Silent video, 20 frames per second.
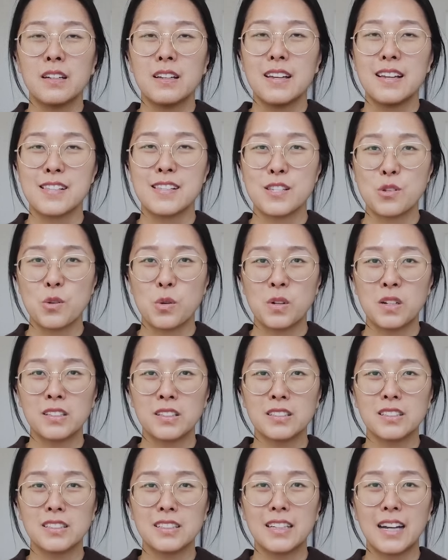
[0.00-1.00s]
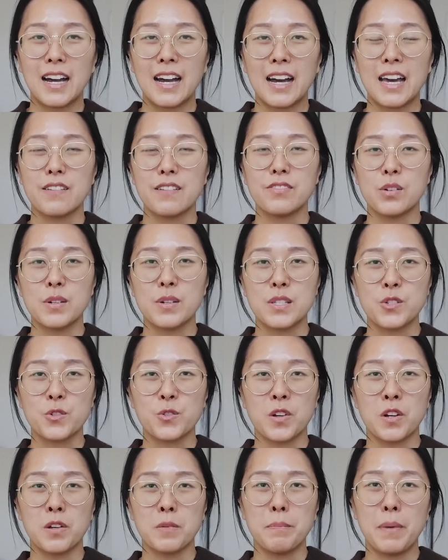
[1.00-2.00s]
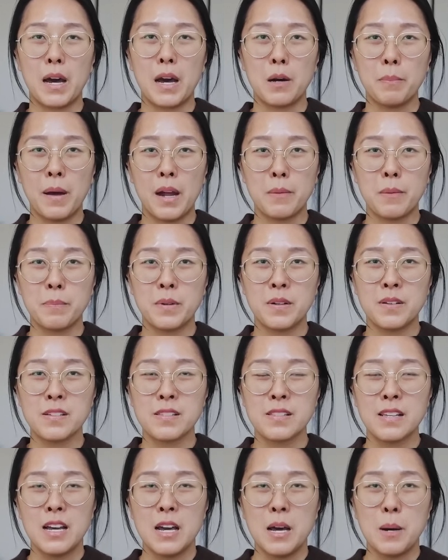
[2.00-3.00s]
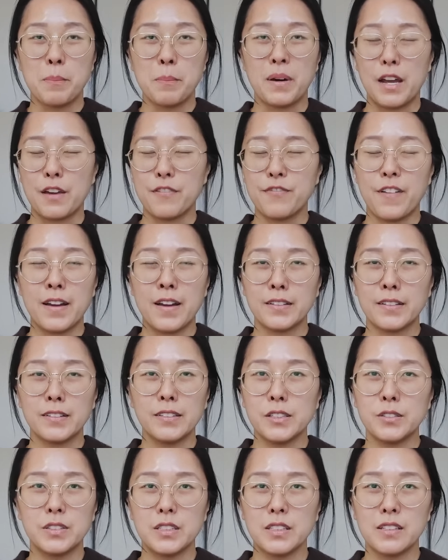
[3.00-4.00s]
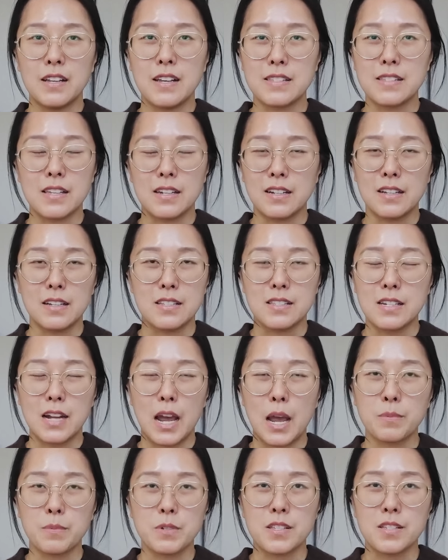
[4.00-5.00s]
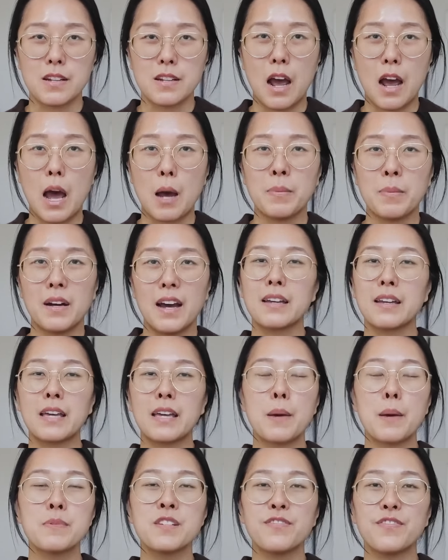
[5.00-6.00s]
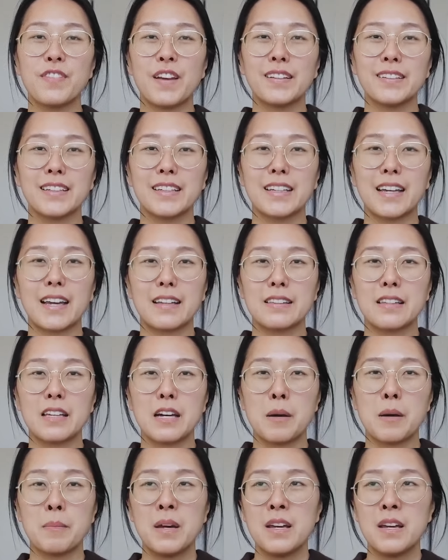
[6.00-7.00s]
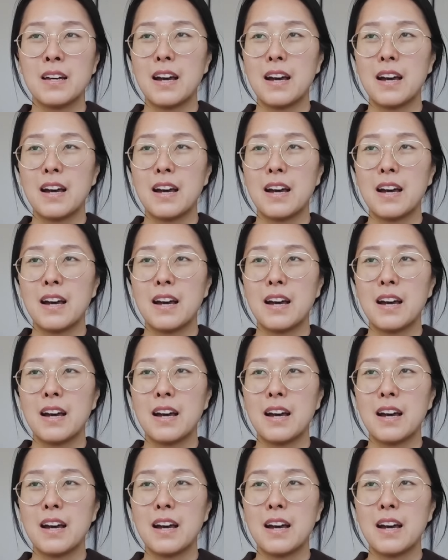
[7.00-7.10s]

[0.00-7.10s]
Historically, I have always grown bell peppers, but I finally realized that it's time to stop. I kept failing at them.